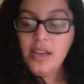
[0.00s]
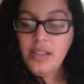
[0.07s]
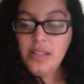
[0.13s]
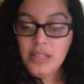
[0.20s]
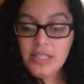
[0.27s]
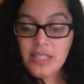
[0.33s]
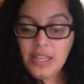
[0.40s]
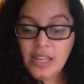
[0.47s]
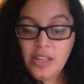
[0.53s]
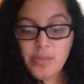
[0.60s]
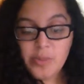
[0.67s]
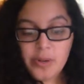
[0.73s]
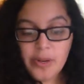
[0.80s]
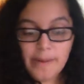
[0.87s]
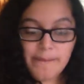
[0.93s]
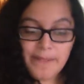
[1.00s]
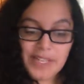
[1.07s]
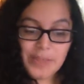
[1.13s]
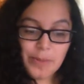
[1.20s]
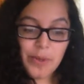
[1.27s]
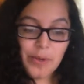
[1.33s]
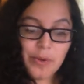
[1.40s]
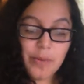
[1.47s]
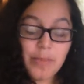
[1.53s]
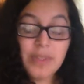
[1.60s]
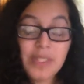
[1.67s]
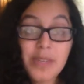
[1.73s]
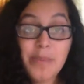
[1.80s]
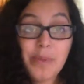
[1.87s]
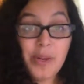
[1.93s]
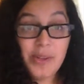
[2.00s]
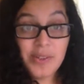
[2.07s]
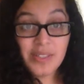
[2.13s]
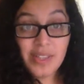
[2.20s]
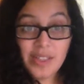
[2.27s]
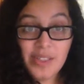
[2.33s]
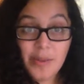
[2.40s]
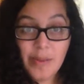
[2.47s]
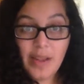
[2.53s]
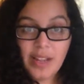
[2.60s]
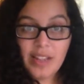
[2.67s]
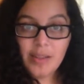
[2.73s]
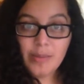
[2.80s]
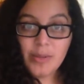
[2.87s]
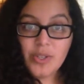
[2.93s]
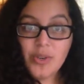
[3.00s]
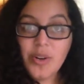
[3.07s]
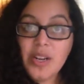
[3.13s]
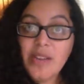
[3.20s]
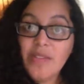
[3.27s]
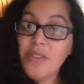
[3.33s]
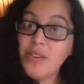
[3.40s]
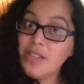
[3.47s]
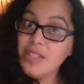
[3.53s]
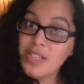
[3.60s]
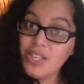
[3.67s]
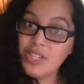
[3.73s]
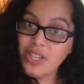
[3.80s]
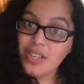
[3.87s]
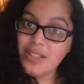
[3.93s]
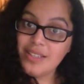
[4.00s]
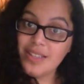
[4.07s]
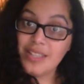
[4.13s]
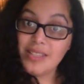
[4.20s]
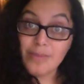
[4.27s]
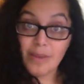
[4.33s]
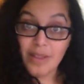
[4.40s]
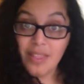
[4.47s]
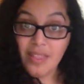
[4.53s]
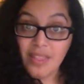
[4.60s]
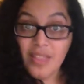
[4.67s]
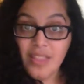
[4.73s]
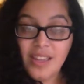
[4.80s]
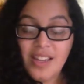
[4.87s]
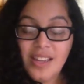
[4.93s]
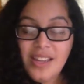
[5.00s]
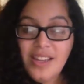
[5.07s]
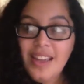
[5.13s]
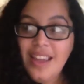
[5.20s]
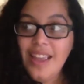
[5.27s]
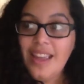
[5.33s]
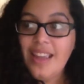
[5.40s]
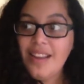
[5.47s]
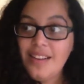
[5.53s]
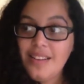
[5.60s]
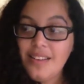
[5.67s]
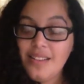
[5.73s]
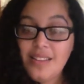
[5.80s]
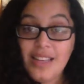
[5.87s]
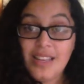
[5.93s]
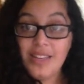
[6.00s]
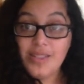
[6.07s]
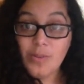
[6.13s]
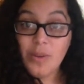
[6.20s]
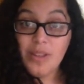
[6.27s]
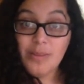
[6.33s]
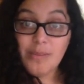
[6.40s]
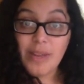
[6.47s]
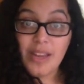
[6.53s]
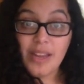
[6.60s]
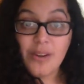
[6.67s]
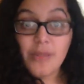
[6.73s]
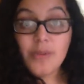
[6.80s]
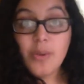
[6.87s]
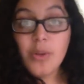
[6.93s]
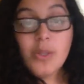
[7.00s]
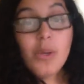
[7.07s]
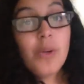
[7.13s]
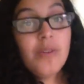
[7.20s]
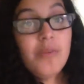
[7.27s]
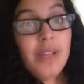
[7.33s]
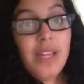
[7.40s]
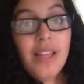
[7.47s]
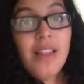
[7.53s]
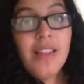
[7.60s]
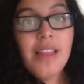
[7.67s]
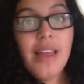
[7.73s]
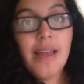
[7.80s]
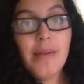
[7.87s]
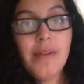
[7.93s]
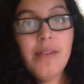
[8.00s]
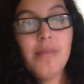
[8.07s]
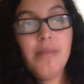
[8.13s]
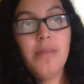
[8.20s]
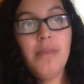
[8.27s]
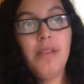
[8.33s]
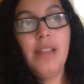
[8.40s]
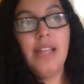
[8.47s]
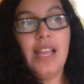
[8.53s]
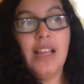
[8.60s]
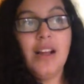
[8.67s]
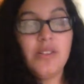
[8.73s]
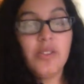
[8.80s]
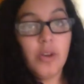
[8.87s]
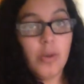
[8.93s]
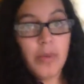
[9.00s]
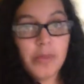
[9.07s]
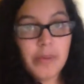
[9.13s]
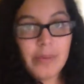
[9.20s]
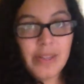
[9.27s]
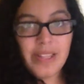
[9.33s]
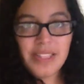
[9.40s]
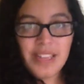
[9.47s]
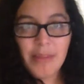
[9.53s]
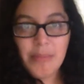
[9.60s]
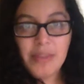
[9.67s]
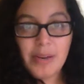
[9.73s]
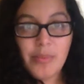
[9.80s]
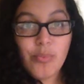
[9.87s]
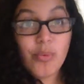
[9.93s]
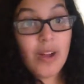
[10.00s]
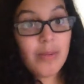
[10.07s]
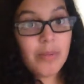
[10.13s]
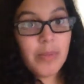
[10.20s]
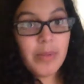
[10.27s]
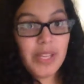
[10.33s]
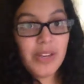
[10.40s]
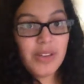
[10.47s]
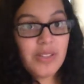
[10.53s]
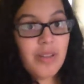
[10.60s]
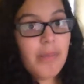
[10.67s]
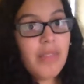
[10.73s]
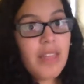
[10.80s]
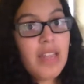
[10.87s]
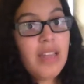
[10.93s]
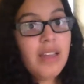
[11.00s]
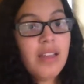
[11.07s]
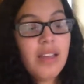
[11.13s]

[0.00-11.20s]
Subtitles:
The Disney College Program Facebook group did post that they're making the majority of the decisions this month. And that is what my interviewer told me, that late October would be the time that I'd probably hear something,